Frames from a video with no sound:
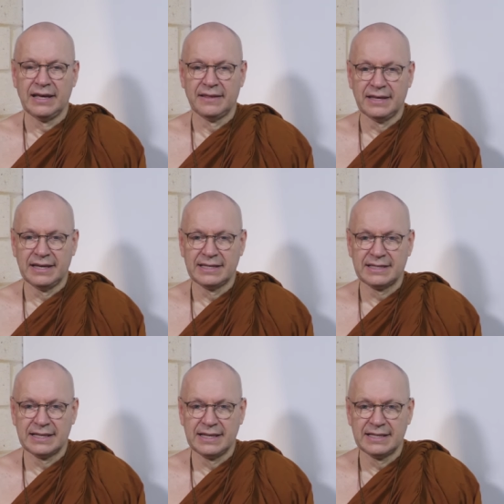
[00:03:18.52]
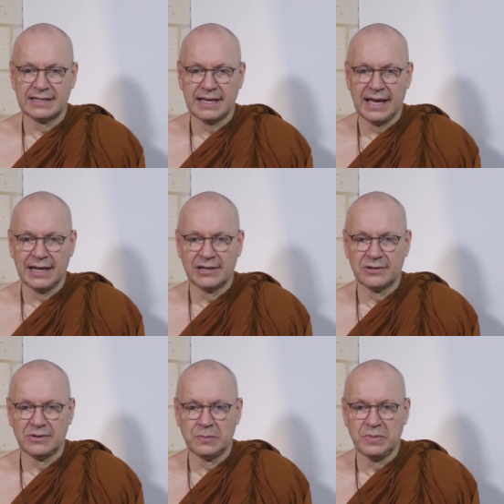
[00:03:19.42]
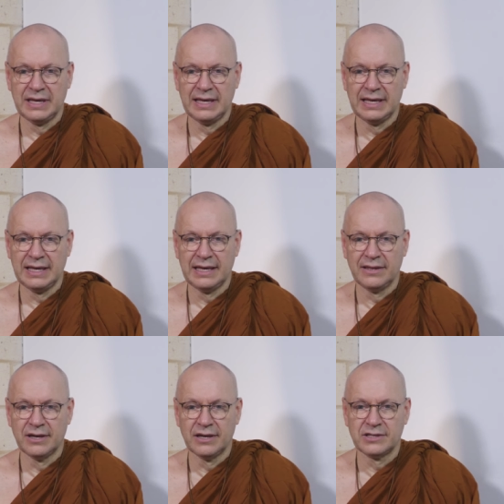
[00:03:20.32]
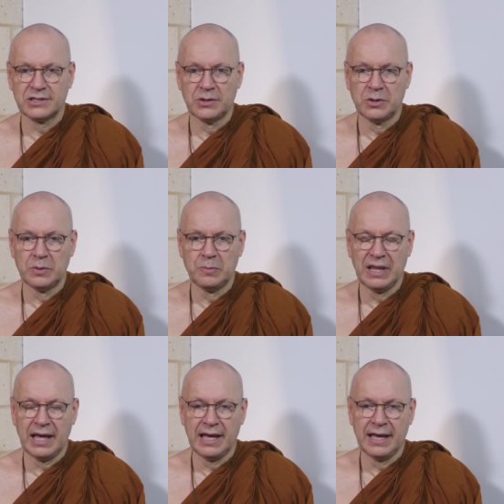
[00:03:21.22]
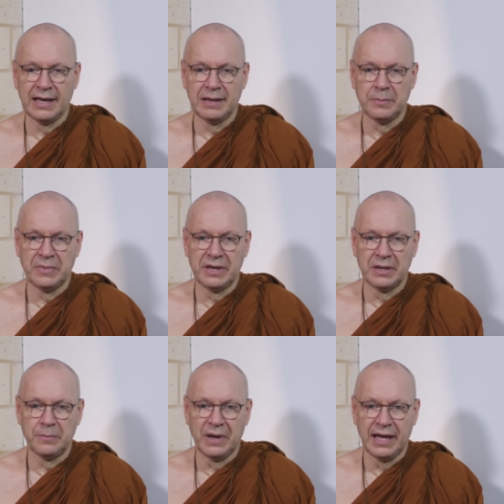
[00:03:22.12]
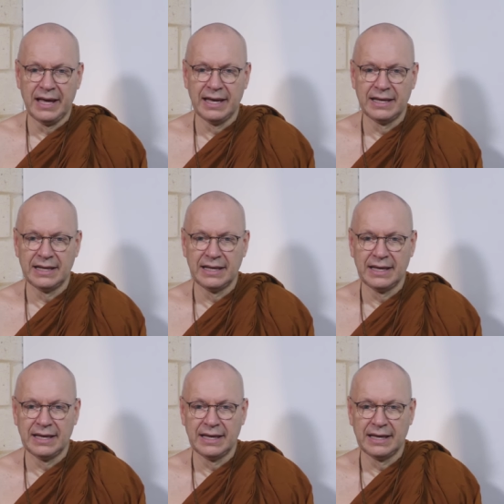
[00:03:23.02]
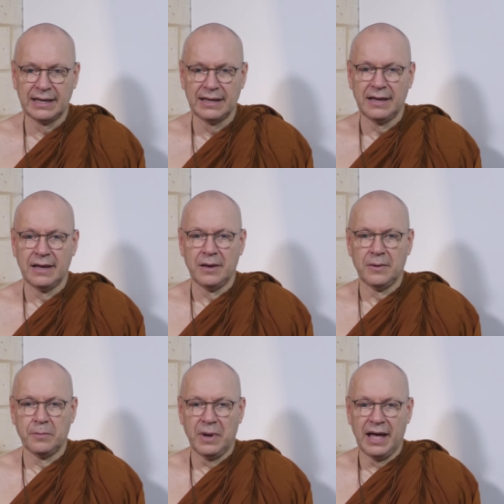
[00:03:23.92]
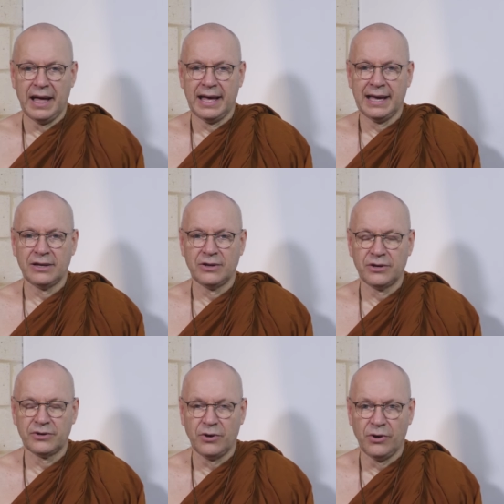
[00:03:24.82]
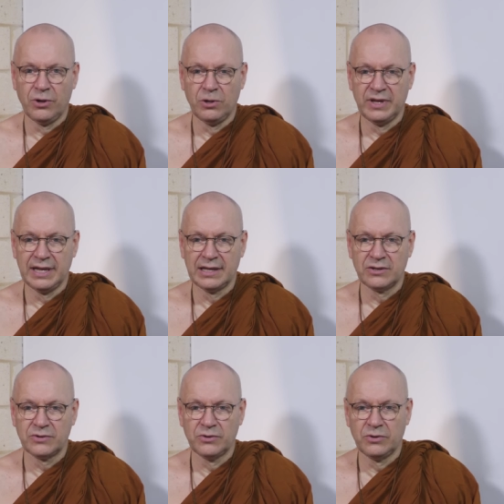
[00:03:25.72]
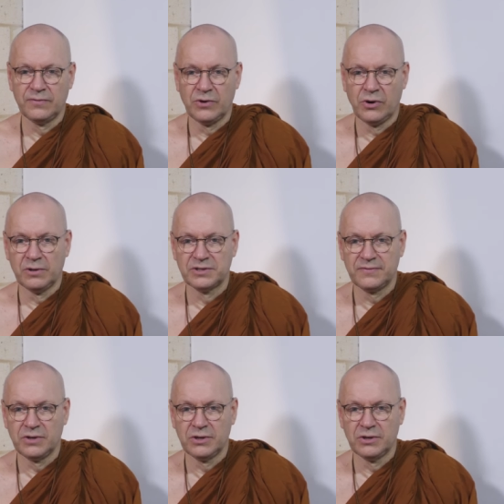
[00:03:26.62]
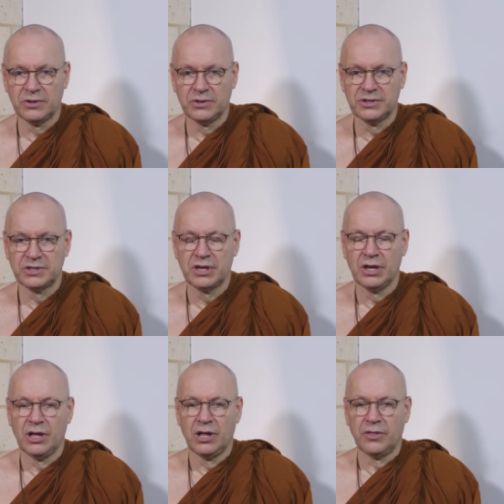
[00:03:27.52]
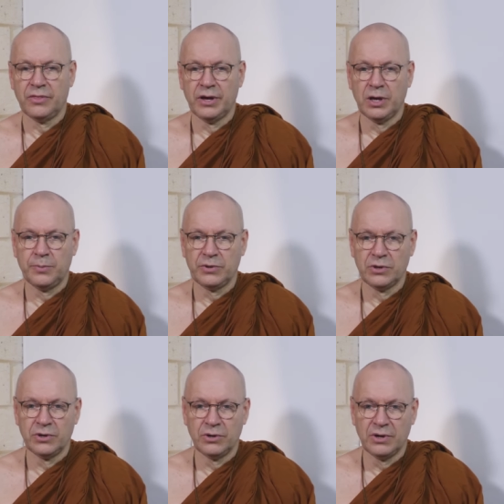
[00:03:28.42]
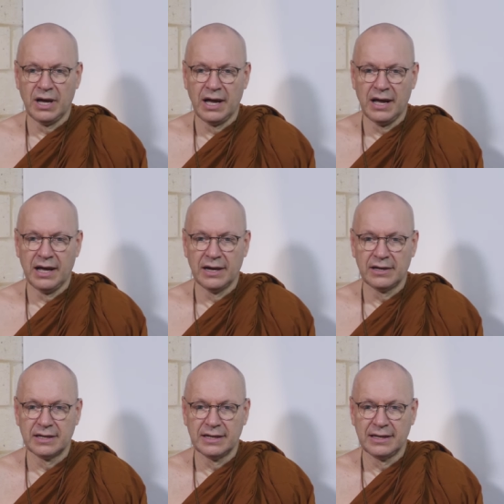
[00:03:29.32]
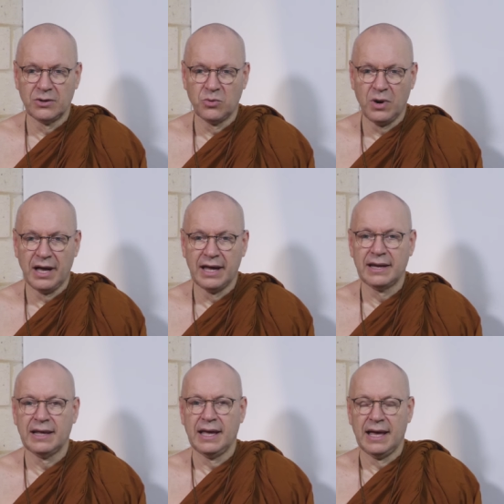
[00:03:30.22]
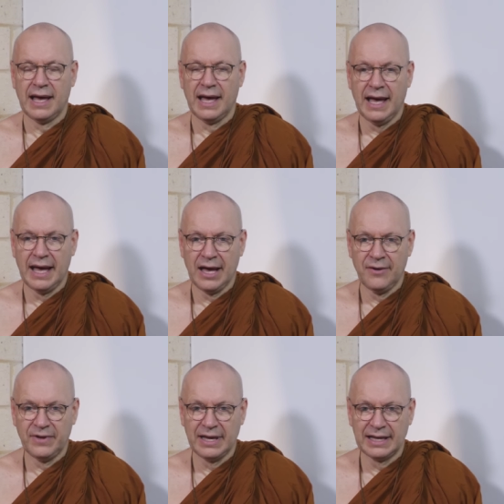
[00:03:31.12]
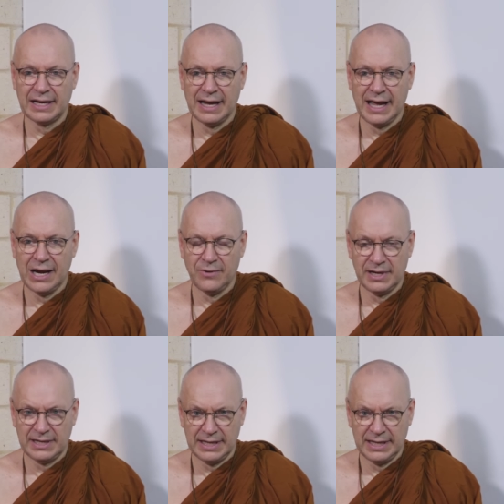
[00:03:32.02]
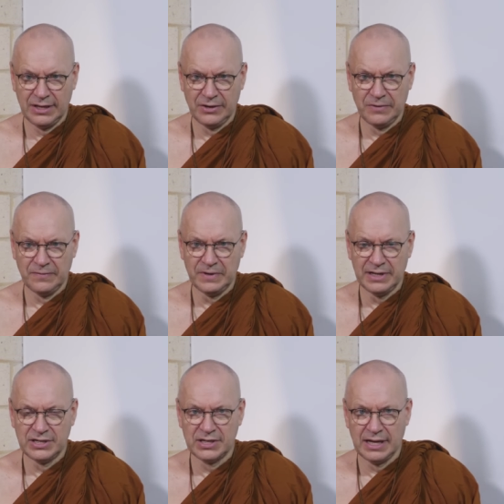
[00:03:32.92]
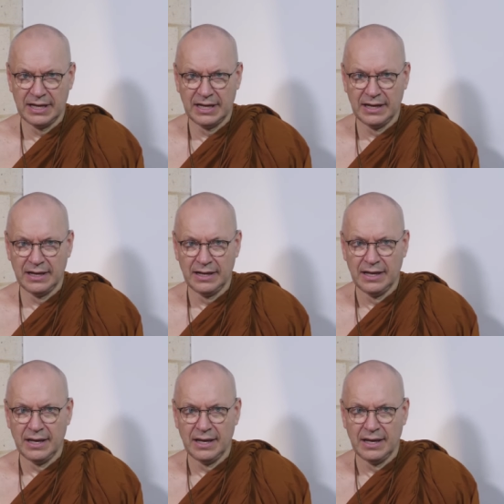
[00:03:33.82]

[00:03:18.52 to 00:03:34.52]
This is said to be the sublime abiding, by not holding to false views. The pure-hearted one, having clarity of vision,